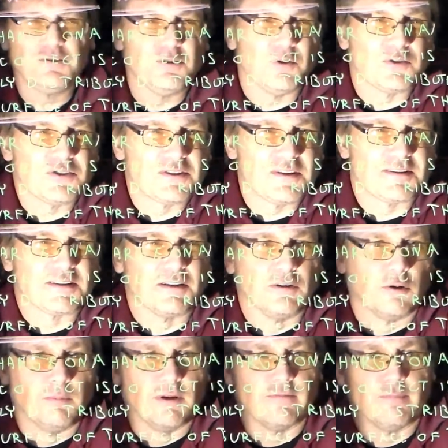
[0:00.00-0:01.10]
it's just a
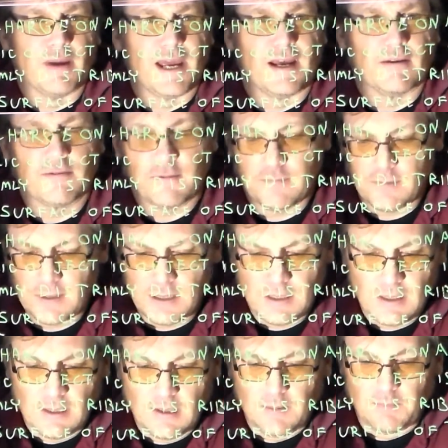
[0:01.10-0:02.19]
little bit of math.
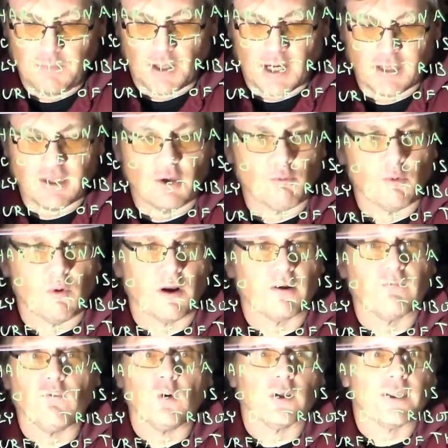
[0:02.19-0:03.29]
But I think we want to
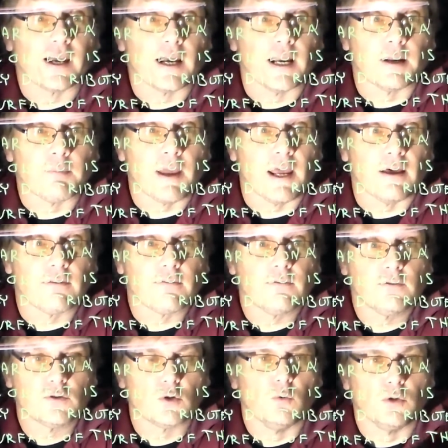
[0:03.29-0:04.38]
avoid that kind of math.
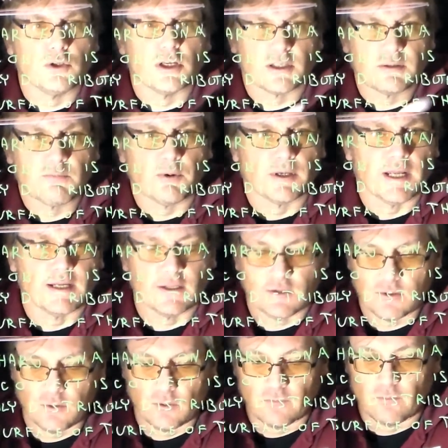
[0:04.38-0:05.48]
So we'll just pretend
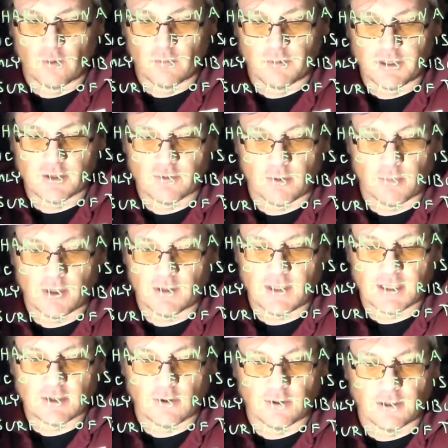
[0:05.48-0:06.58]
it's uniformly distributed.
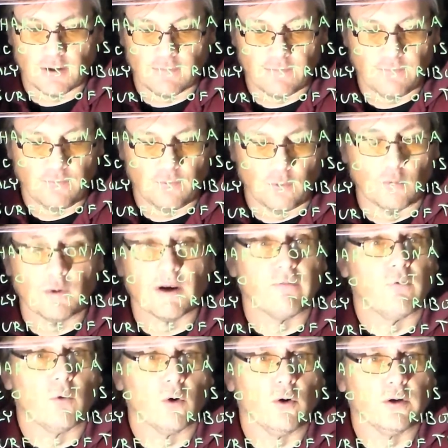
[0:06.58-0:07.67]
That's good enough for
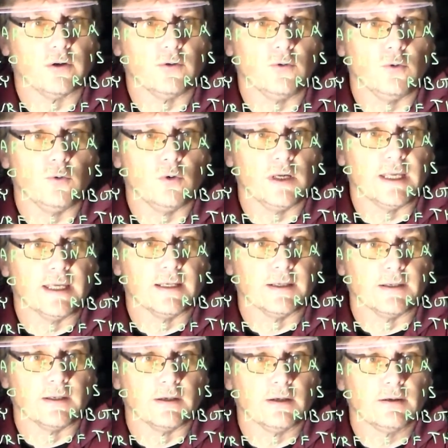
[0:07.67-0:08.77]
whatever we're going to do
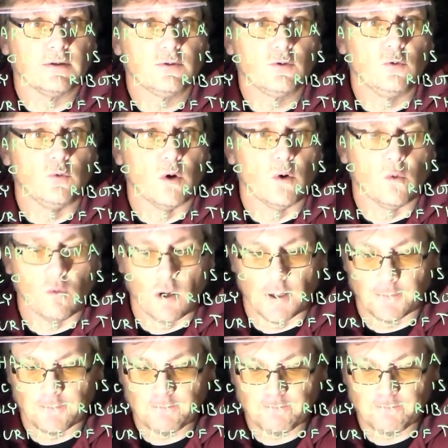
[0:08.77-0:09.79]
in 201.